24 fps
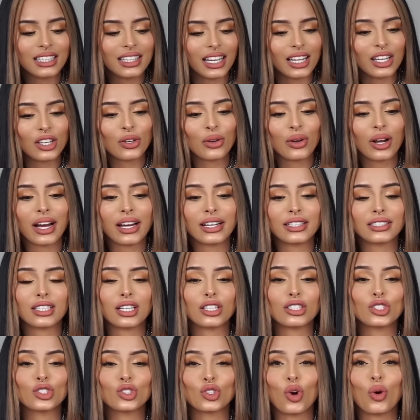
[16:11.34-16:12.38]
thank you
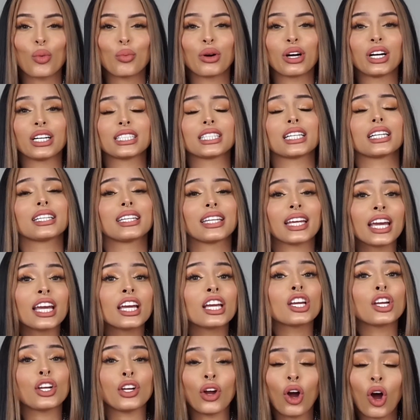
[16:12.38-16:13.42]
guys so much.
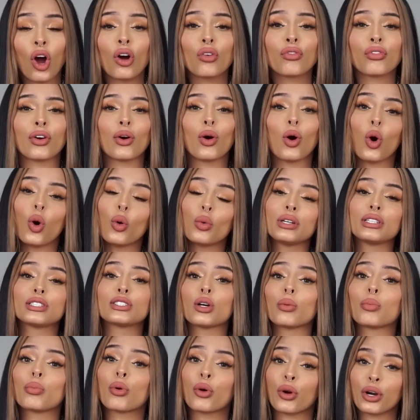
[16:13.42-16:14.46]
Thank y'all for always
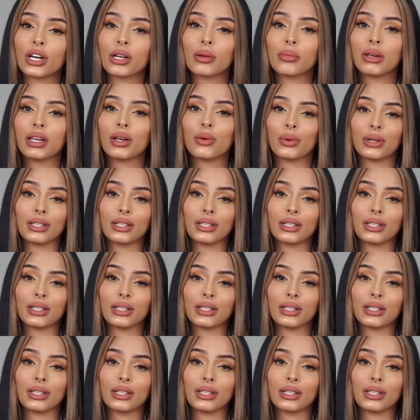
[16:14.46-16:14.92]
supporting me.